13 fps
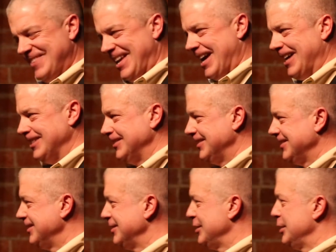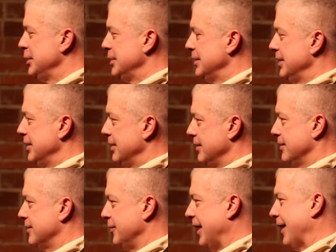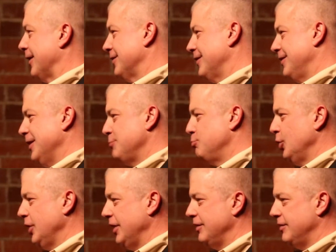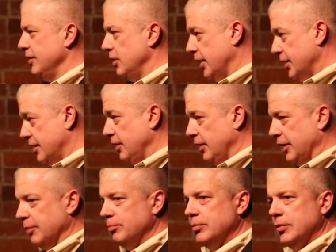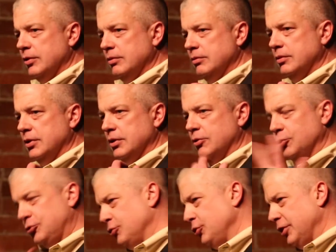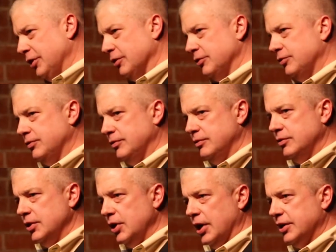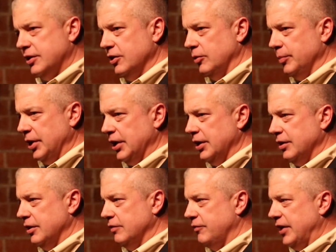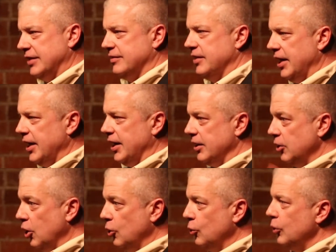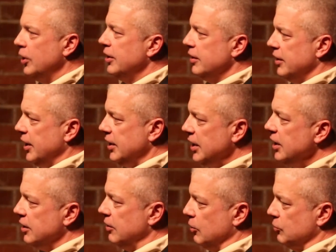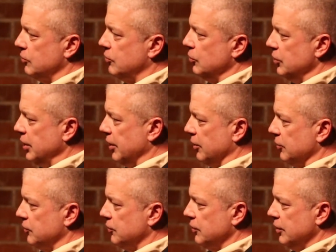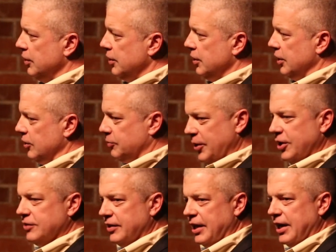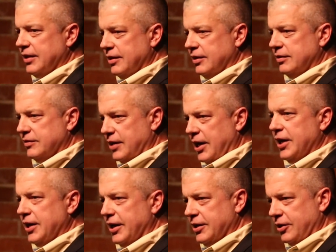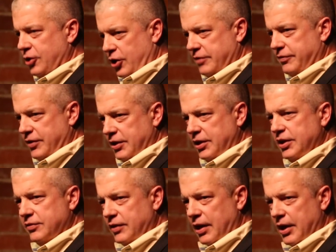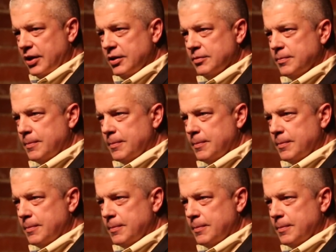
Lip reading: Yeah. So yeah, that bullet did not kill him. Those 2 years did not kill me. And in fact, today I know that I needed those 2 years. And it's because of that that tonight I can confidently say,